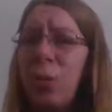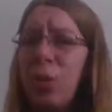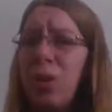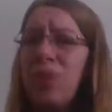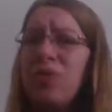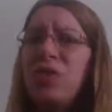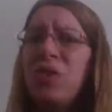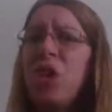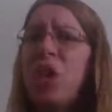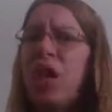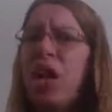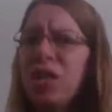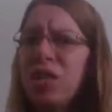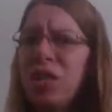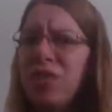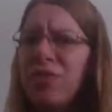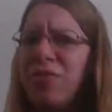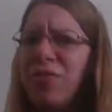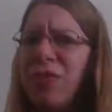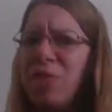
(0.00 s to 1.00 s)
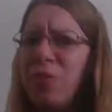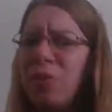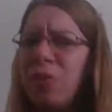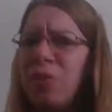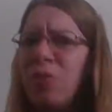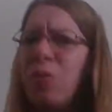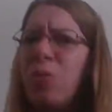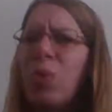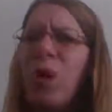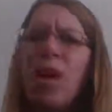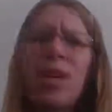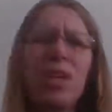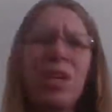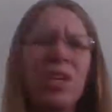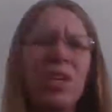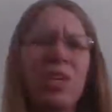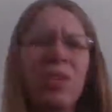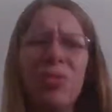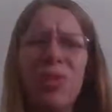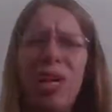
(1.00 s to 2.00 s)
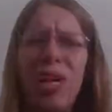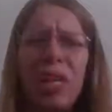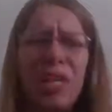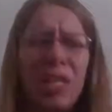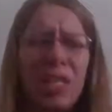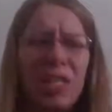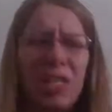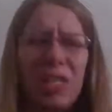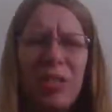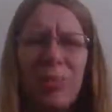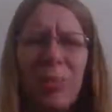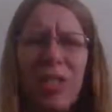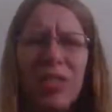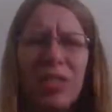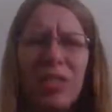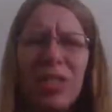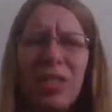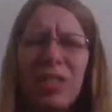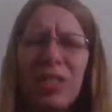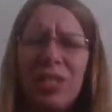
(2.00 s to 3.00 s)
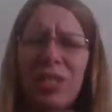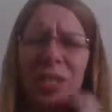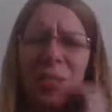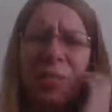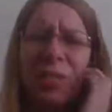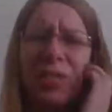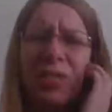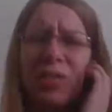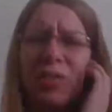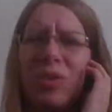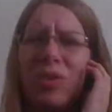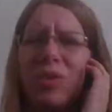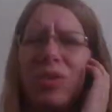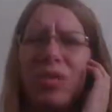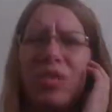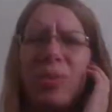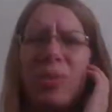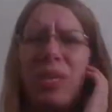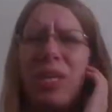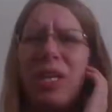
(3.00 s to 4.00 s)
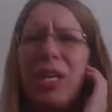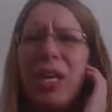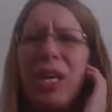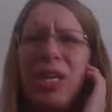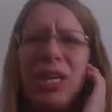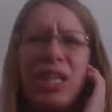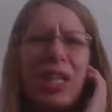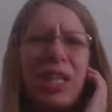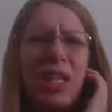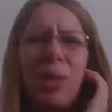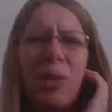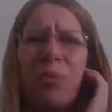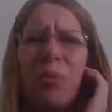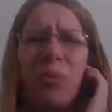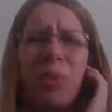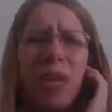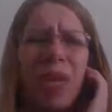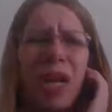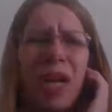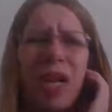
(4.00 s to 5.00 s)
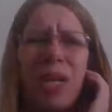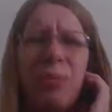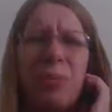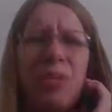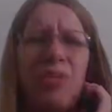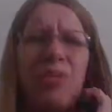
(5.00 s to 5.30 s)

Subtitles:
We've talked on Facebook. Why are you not getting this message? And same thing too. Usually KamehamehaCon, like they reply